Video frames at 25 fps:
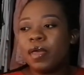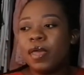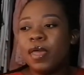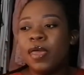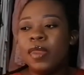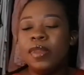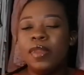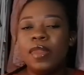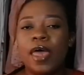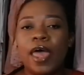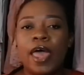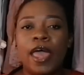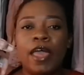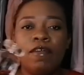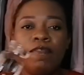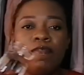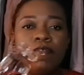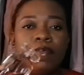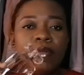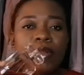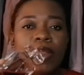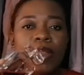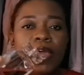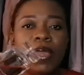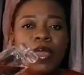and I
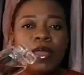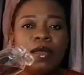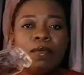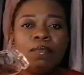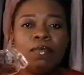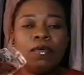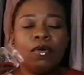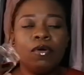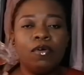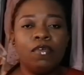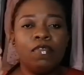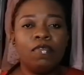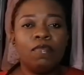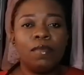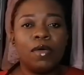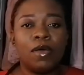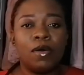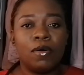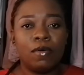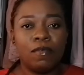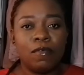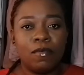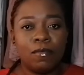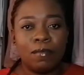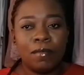feel like because
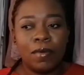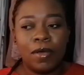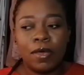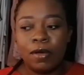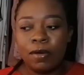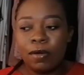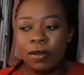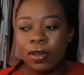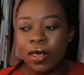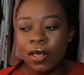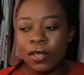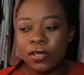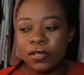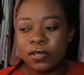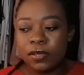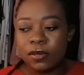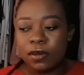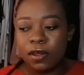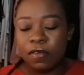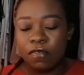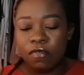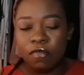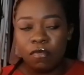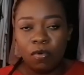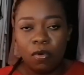my collection
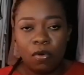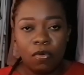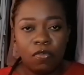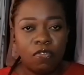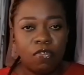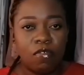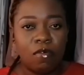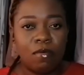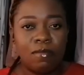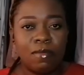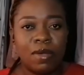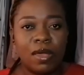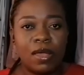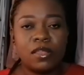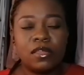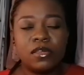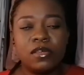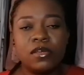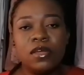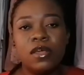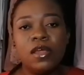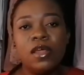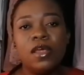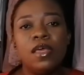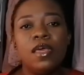has grown so
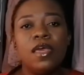much,